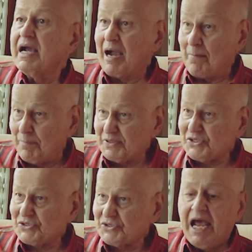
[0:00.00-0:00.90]

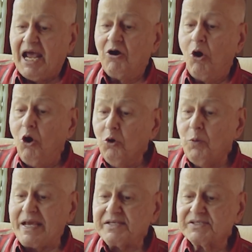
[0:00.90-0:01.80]
compass and
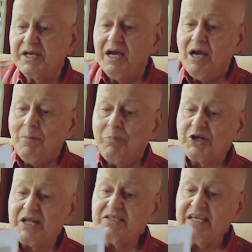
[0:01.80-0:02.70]
always
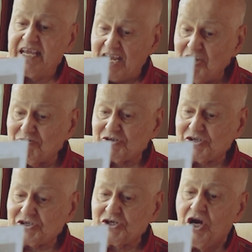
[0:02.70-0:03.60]
putting the
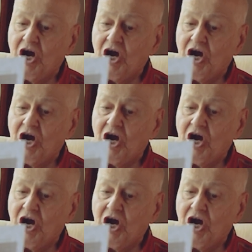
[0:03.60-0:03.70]
interests